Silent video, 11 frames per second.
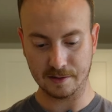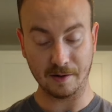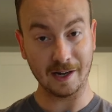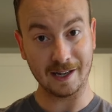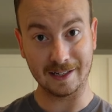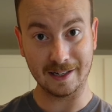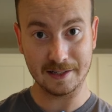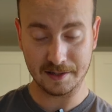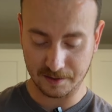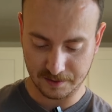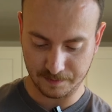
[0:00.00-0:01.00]
So I got a
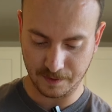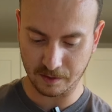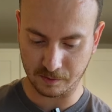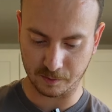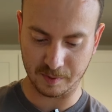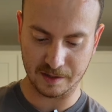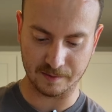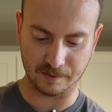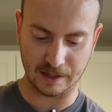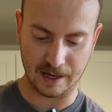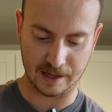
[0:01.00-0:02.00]
nice spherical piece
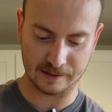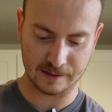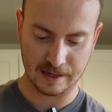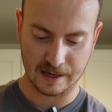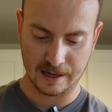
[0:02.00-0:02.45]
of glass